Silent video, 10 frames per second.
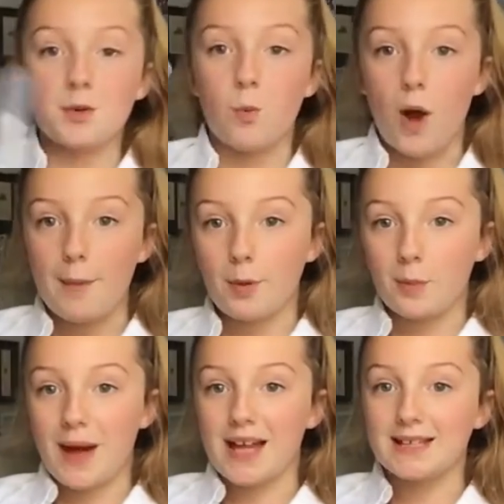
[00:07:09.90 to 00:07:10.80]
some
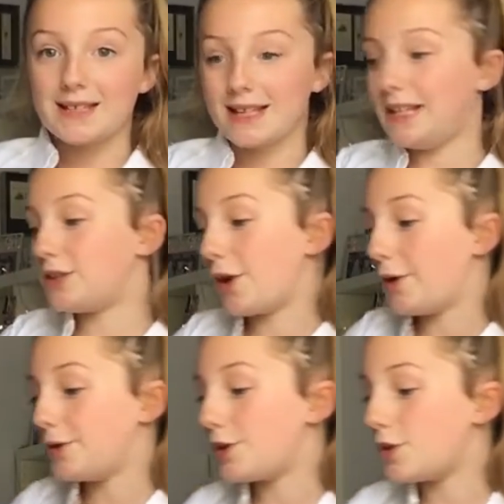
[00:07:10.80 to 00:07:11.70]
whiteboard pens, need
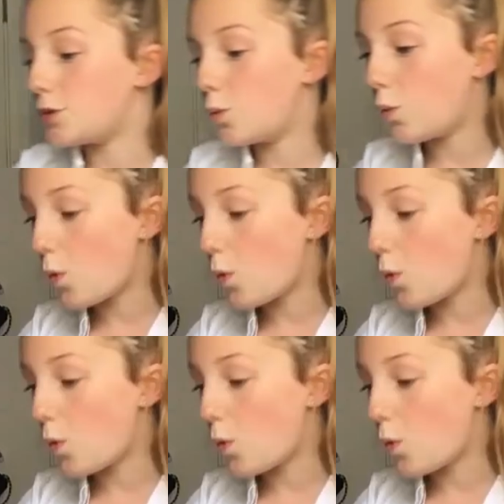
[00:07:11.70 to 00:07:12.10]
those as